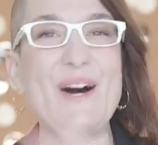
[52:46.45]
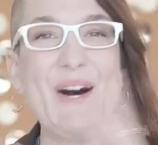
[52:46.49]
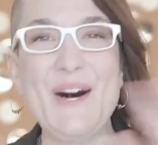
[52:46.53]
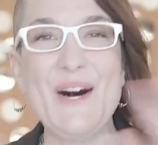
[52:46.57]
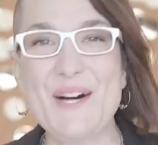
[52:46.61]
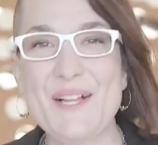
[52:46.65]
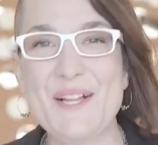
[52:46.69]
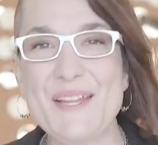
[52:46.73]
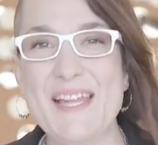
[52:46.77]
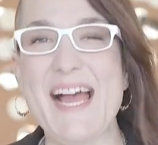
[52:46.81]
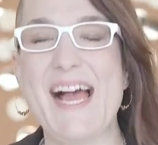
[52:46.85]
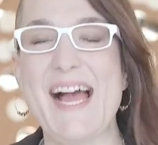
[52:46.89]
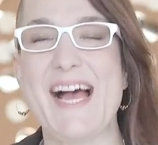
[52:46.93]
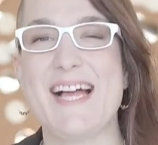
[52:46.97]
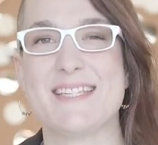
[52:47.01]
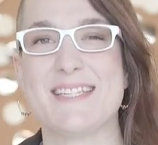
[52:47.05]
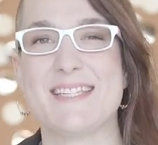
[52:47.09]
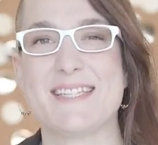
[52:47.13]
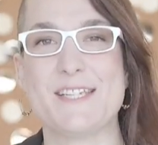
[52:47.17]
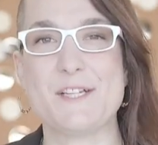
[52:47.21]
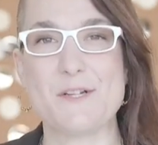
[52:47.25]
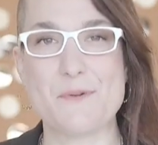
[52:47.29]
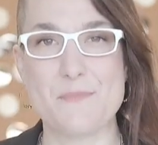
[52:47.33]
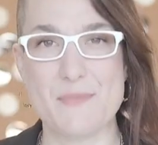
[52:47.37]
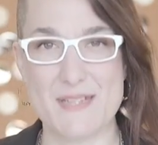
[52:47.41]
all the
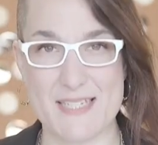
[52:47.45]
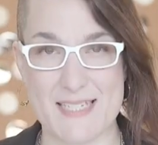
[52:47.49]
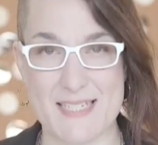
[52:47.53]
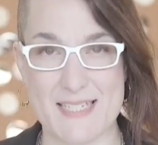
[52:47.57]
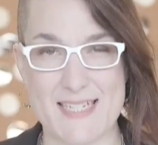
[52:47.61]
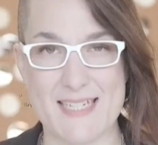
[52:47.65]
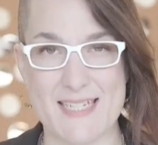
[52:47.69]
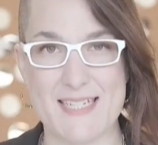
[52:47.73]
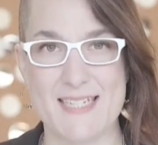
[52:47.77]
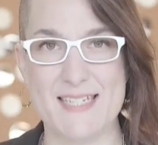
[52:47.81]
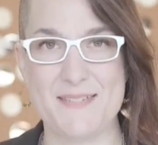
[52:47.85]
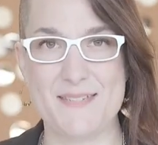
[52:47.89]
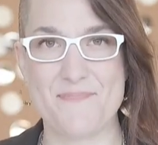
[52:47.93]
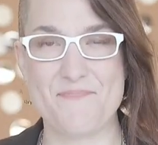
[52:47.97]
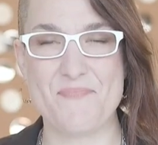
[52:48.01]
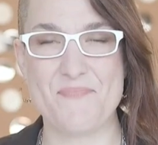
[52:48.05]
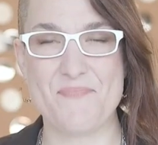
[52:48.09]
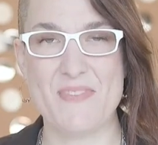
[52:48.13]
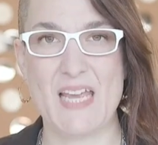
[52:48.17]
hats in your business.